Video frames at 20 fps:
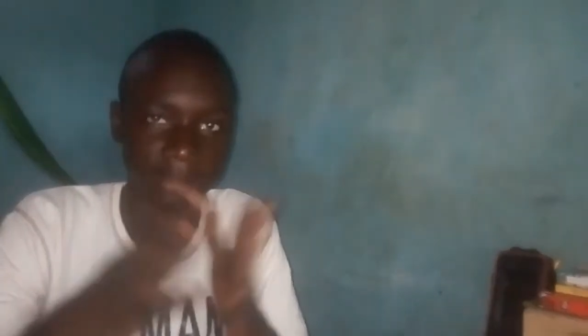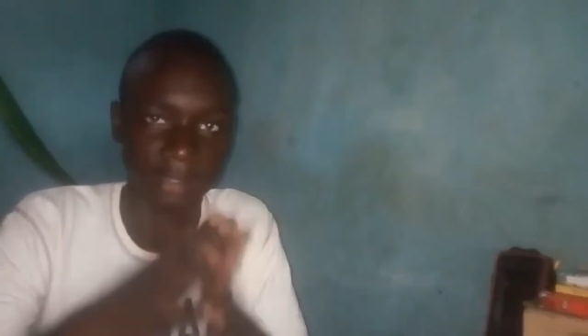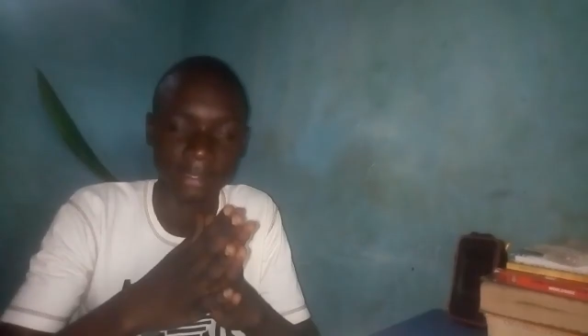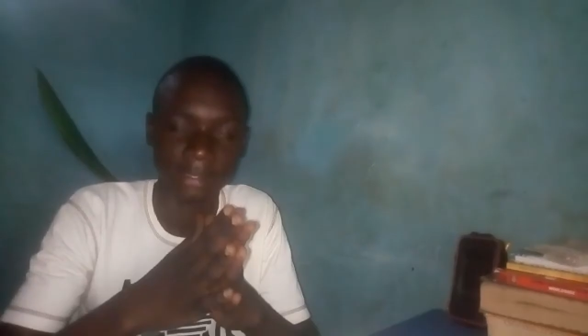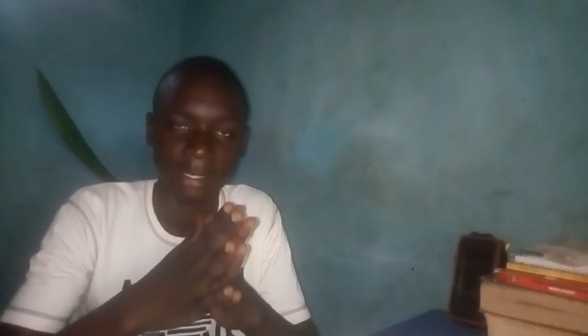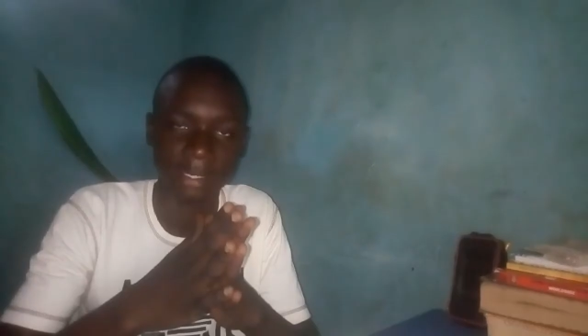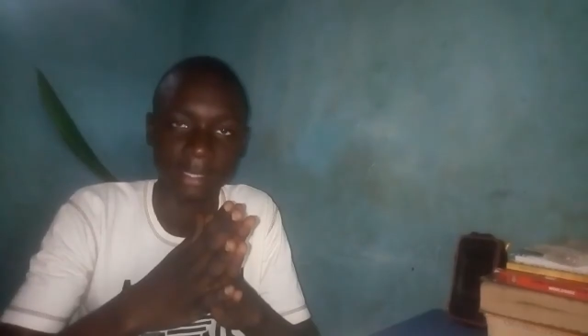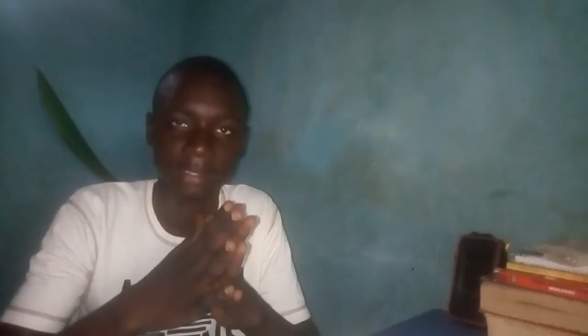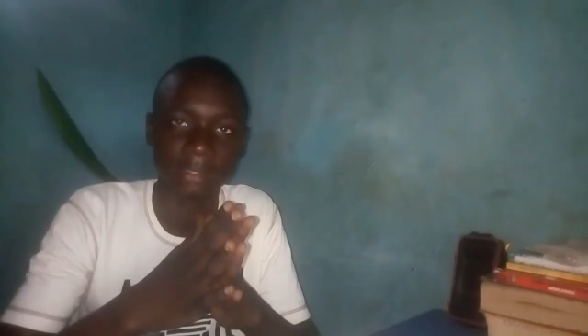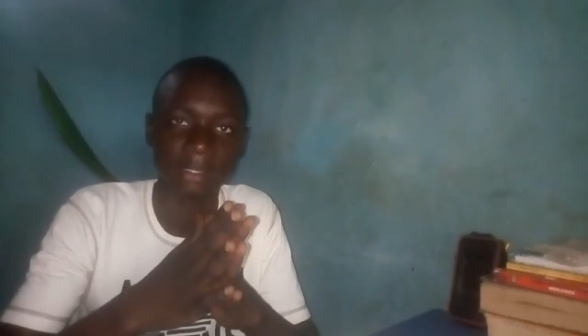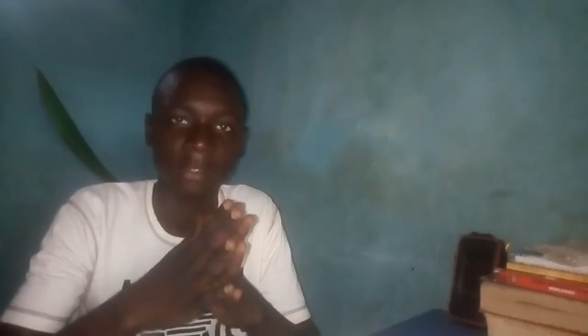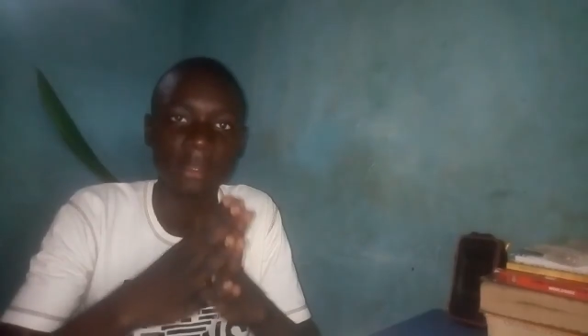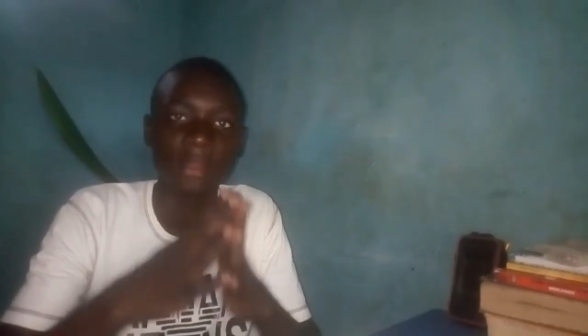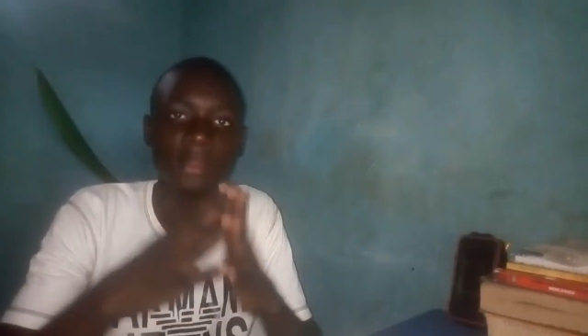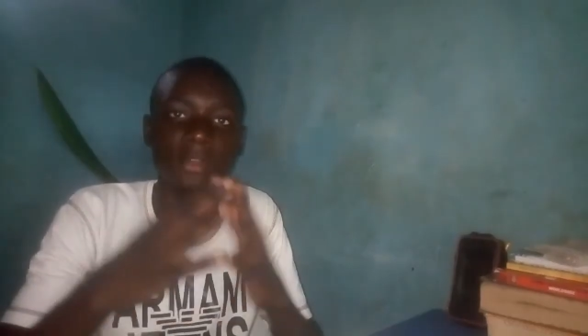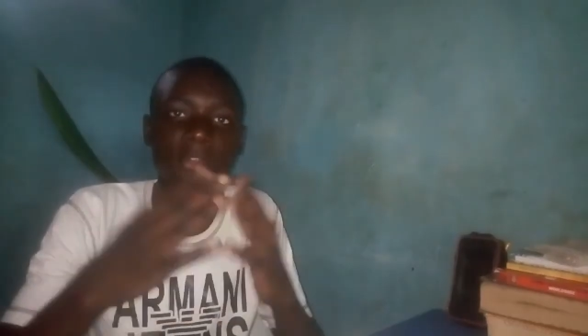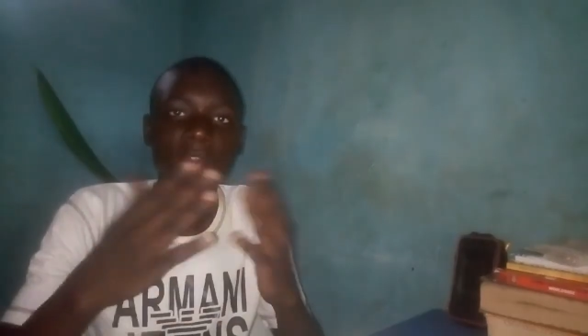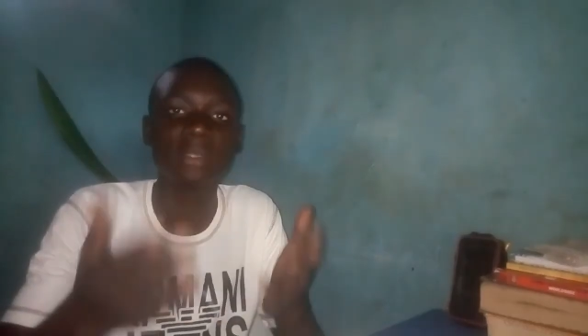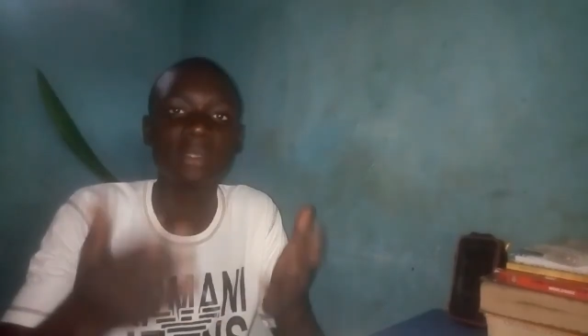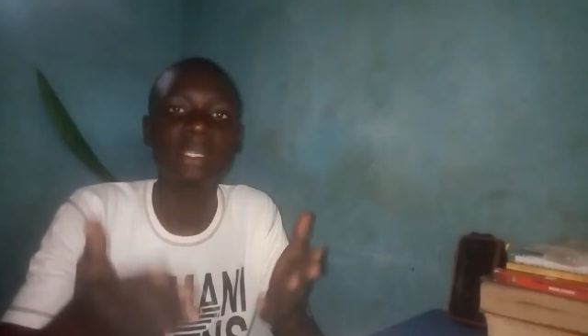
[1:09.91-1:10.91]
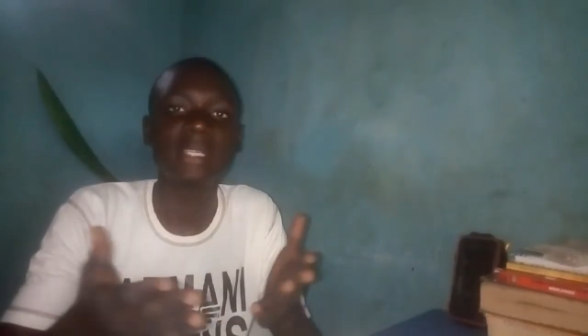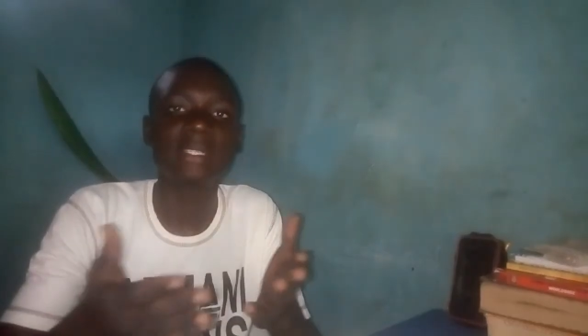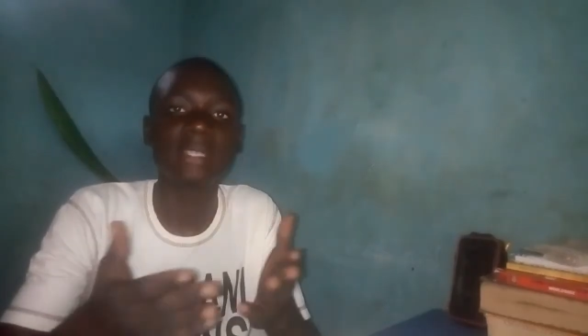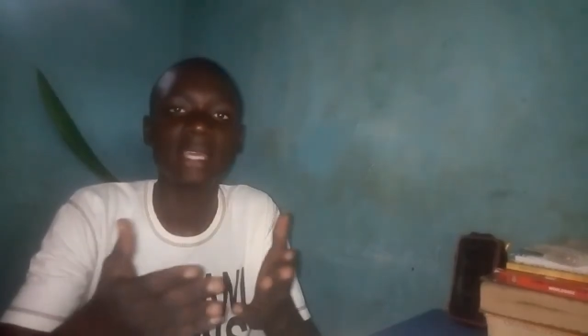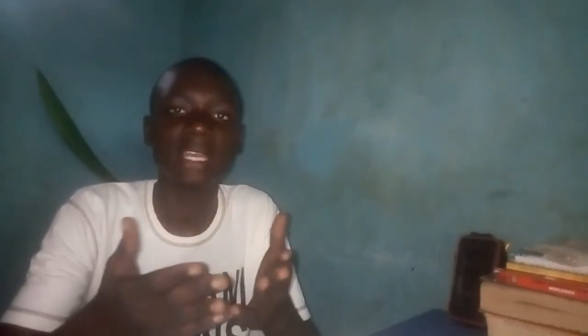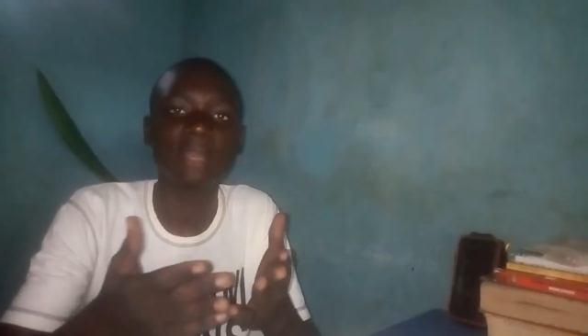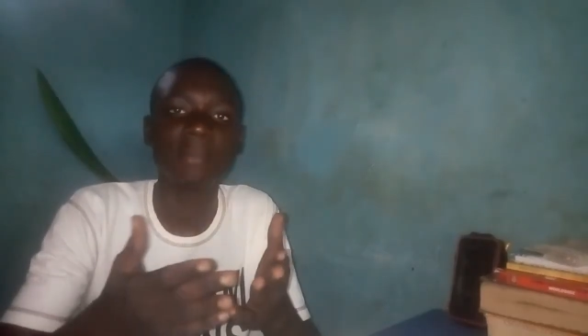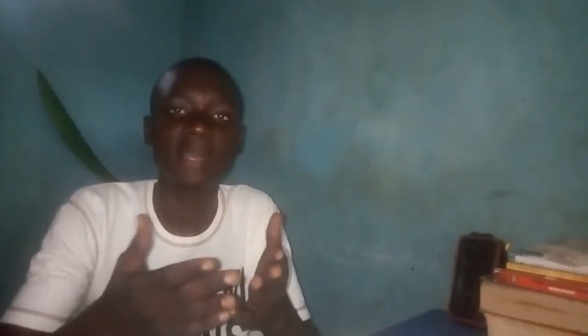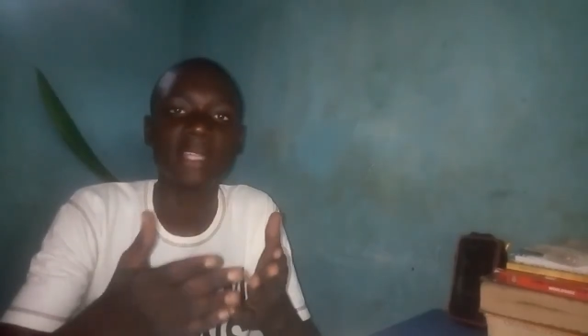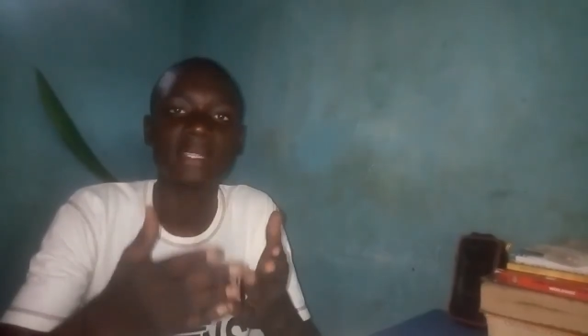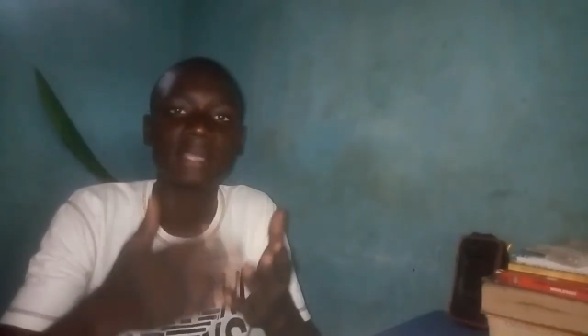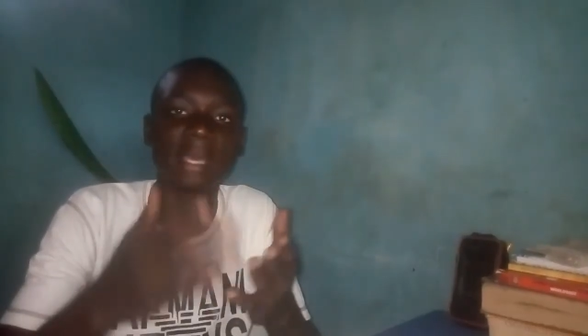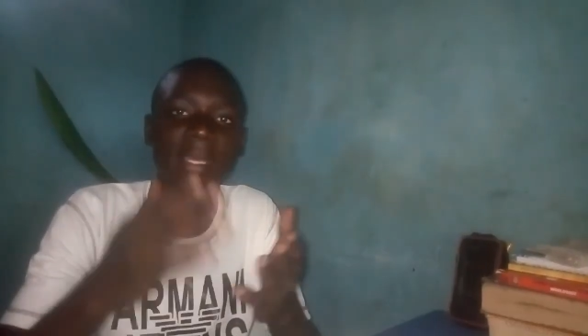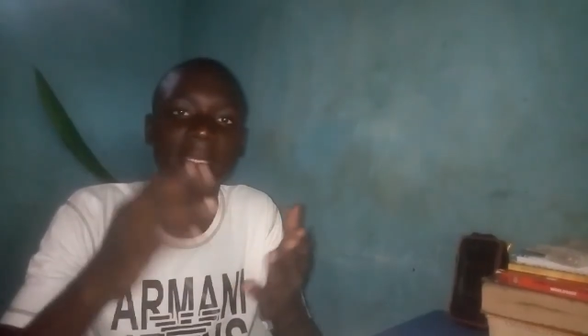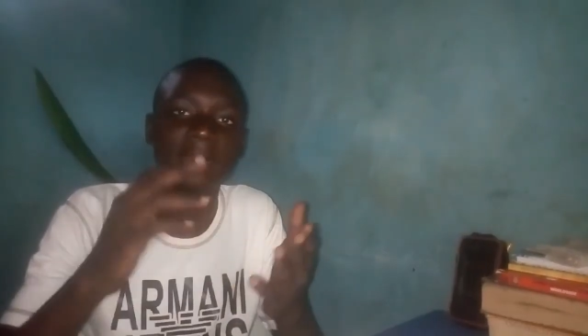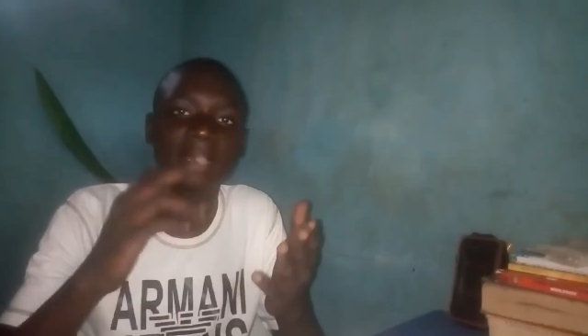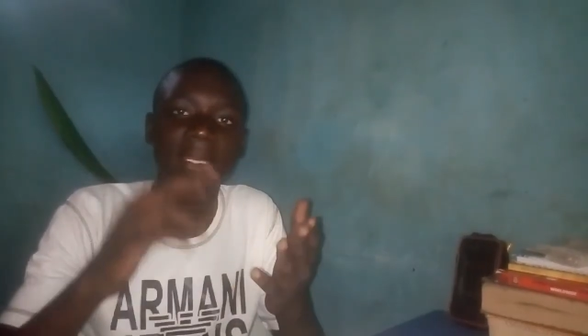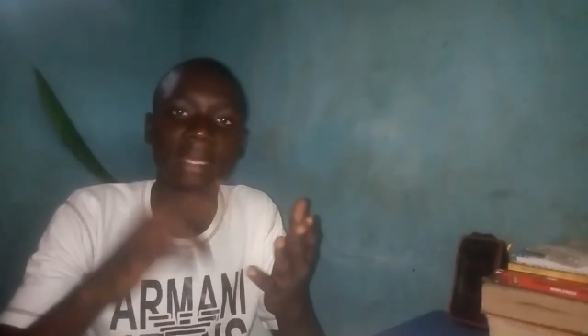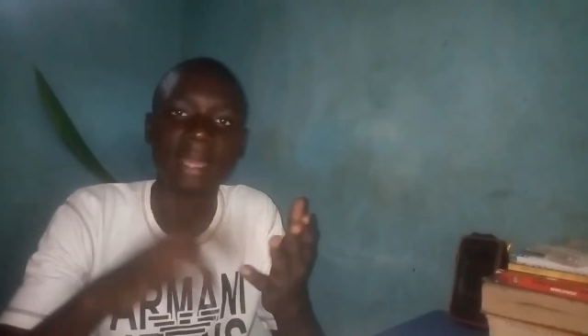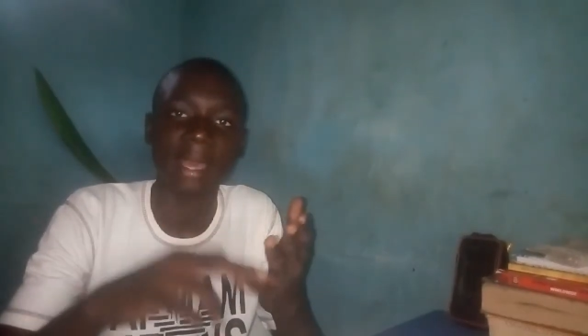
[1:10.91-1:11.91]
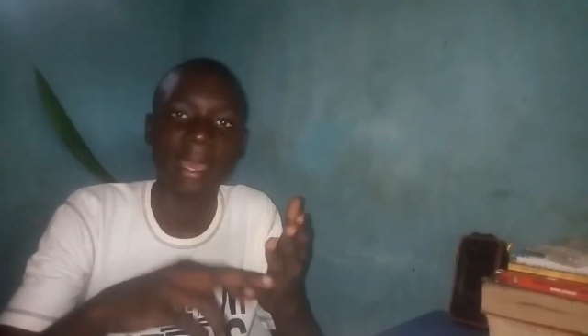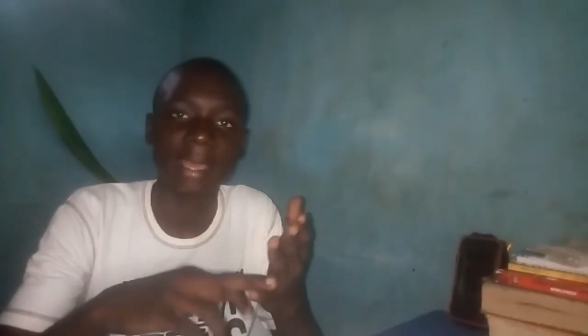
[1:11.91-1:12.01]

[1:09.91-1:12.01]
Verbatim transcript: design. So these elements are the